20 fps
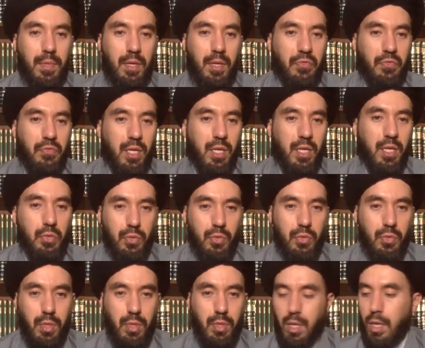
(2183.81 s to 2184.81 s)
if they
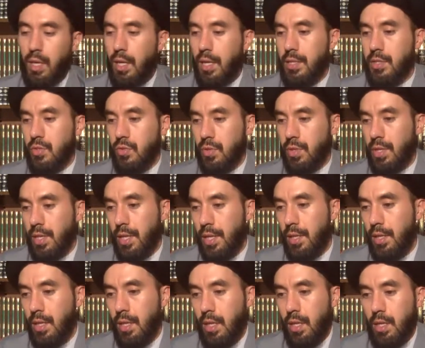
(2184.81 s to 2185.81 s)
do, it's
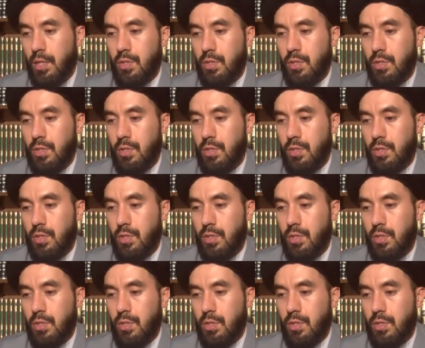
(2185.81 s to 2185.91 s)
okay.